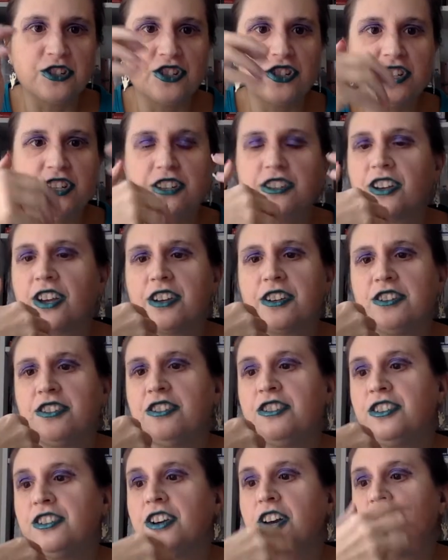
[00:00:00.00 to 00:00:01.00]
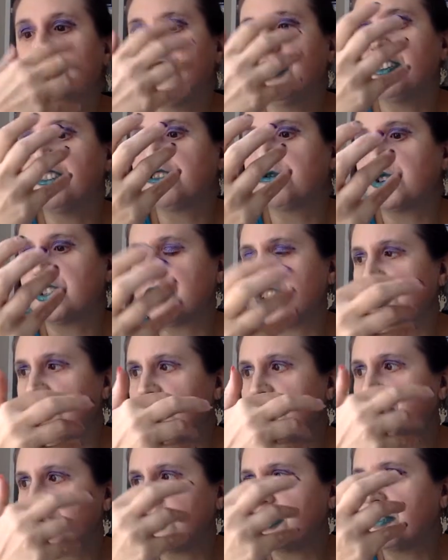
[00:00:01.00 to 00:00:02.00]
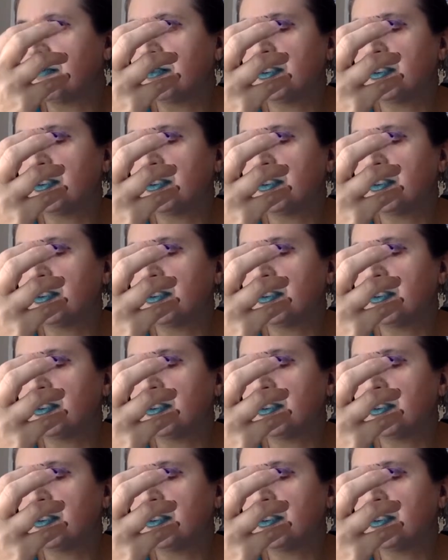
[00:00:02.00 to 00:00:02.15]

She like does what she needs to do,